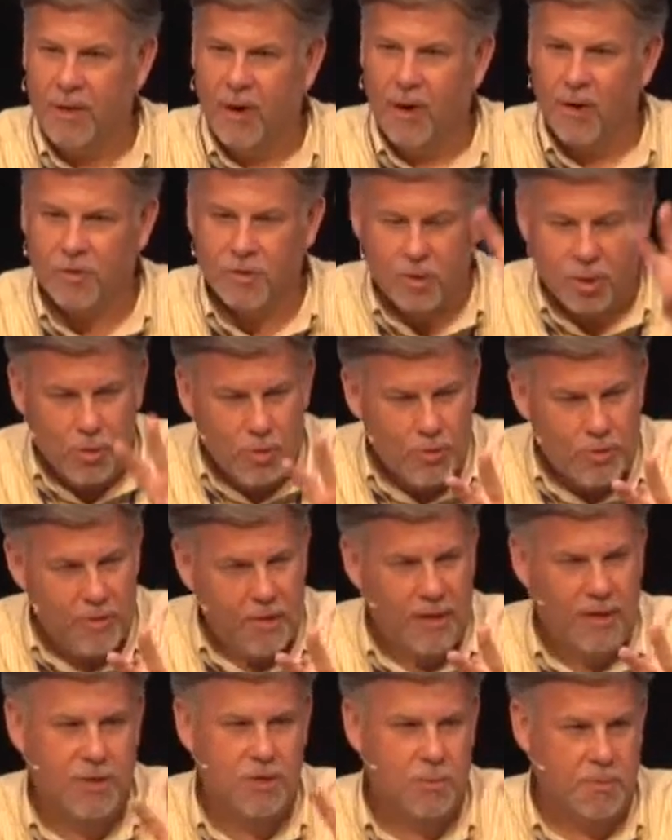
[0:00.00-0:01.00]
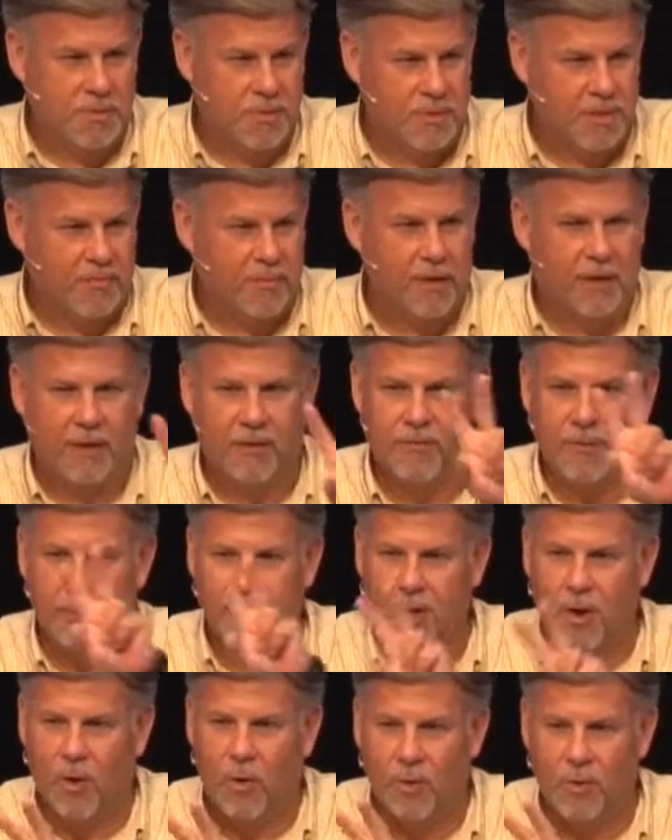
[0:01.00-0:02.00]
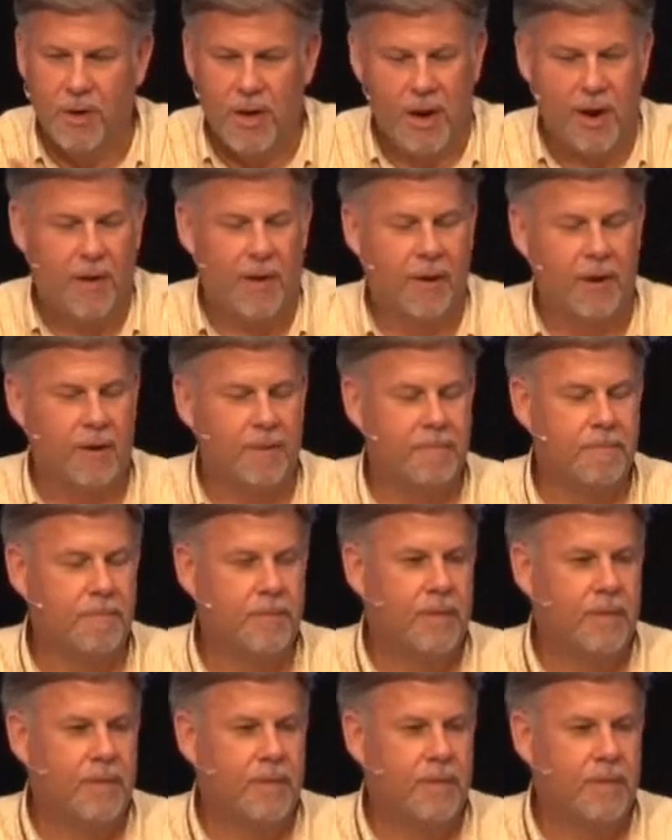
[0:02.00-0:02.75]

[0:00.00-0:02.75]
There are two things specifically from the old era